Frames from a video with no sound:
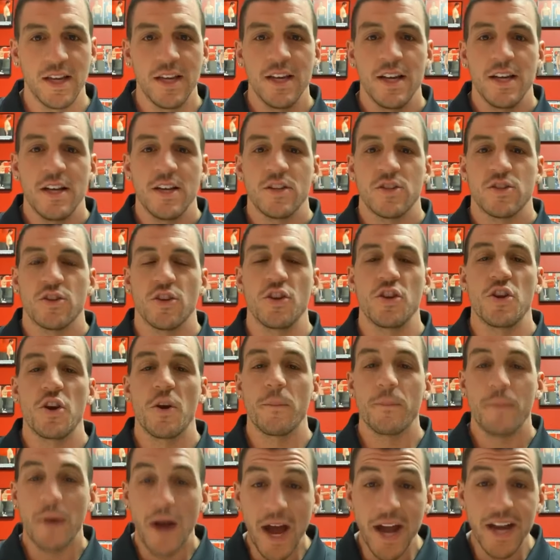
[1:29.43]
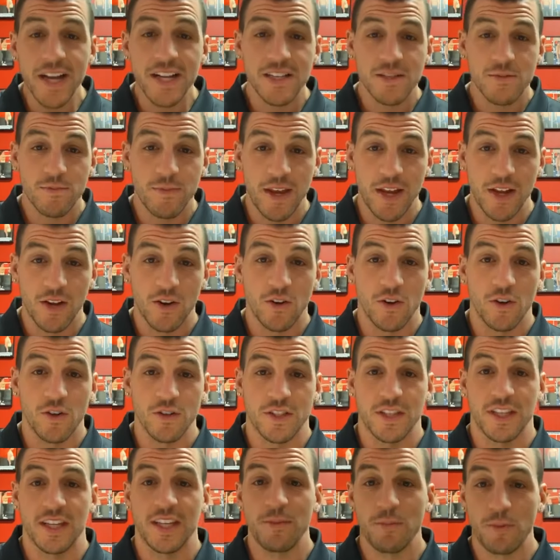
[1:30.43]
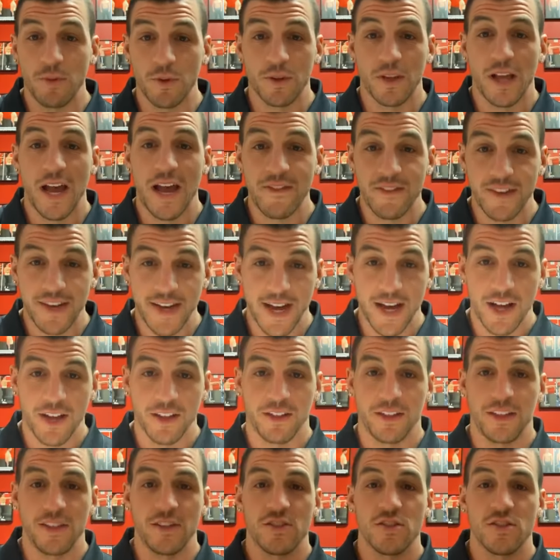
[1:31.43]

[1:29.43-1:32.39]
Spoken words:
So your body's main goal is to keep you alive and healthy.